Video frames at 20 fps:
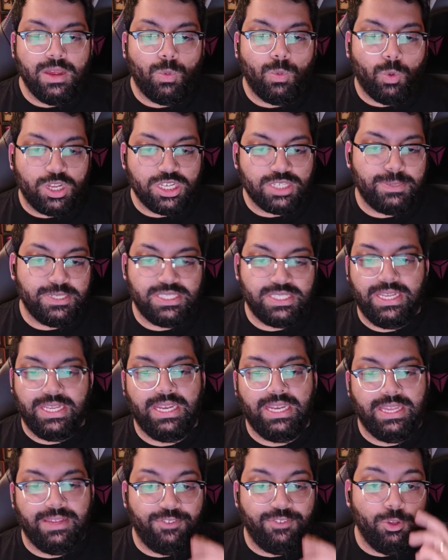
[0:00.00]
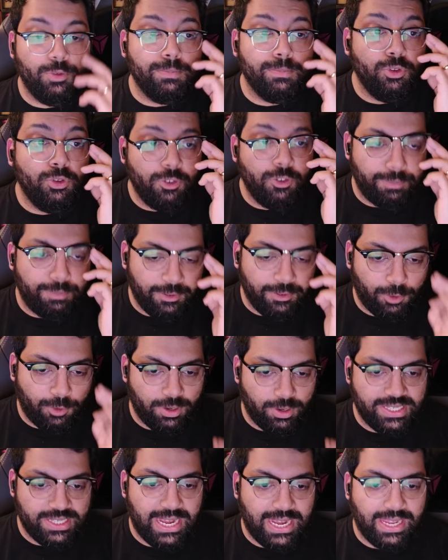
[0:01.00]
Once per scene, if you move
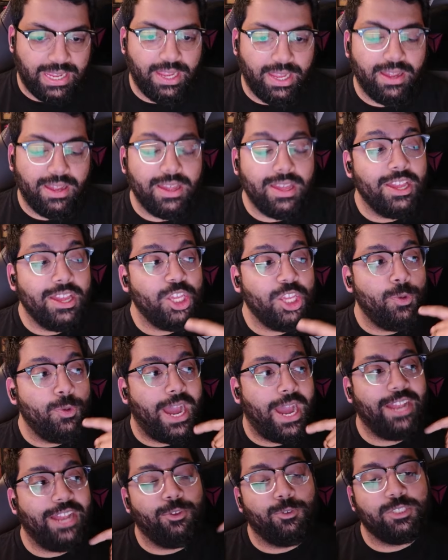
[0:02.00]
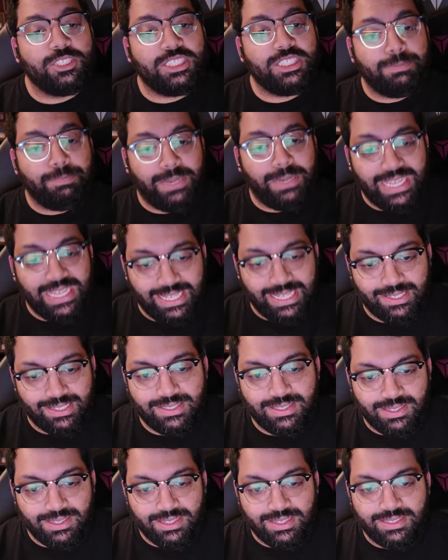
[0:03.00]
before attacking, you add your speed
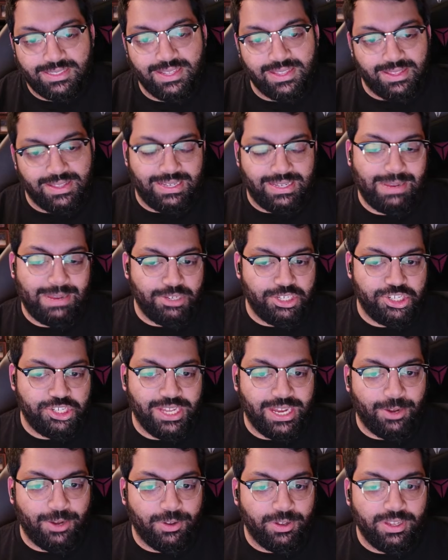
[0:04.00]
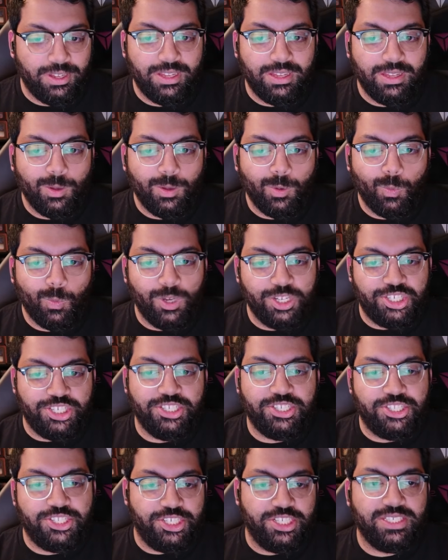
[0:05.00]
to the damage dealt, which
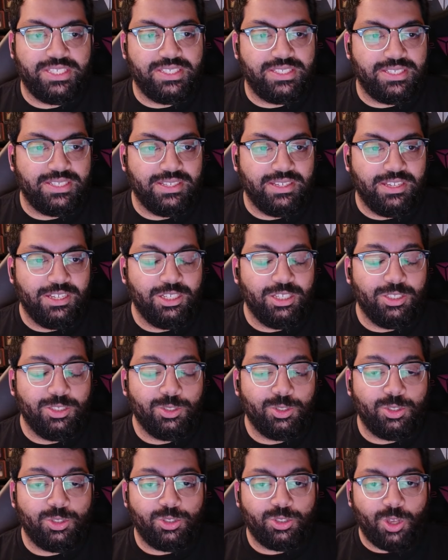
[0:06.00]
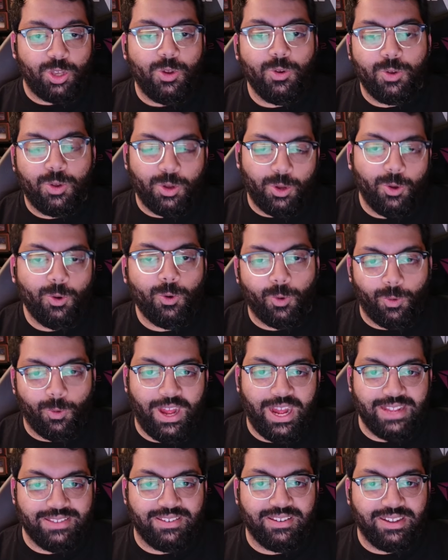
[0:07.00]
is just so cool
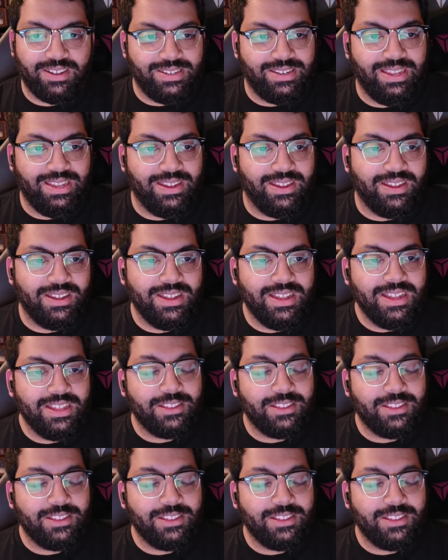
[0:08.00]
as an idea.